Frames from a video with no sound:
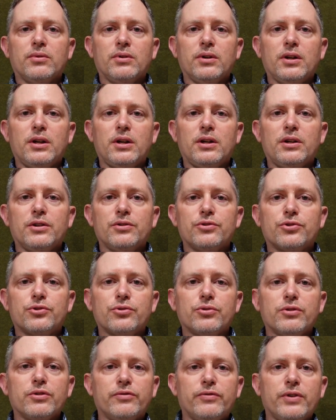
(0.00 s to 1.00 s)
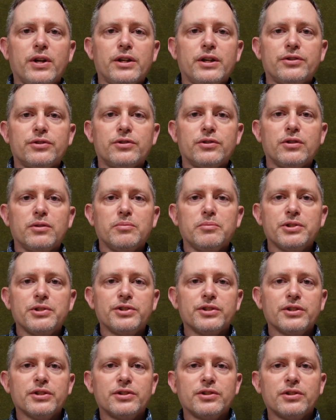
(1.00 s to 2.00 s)
uh, shooting faster and
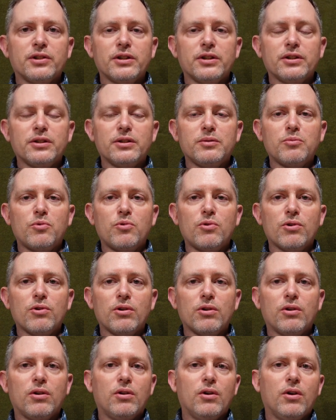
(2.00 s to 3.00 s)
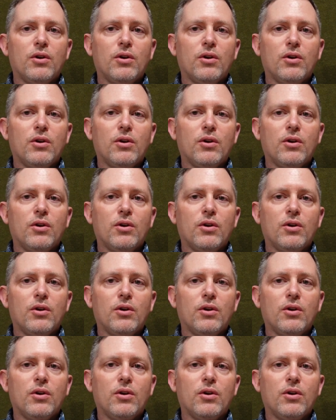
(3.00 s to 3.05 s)
missing slightly more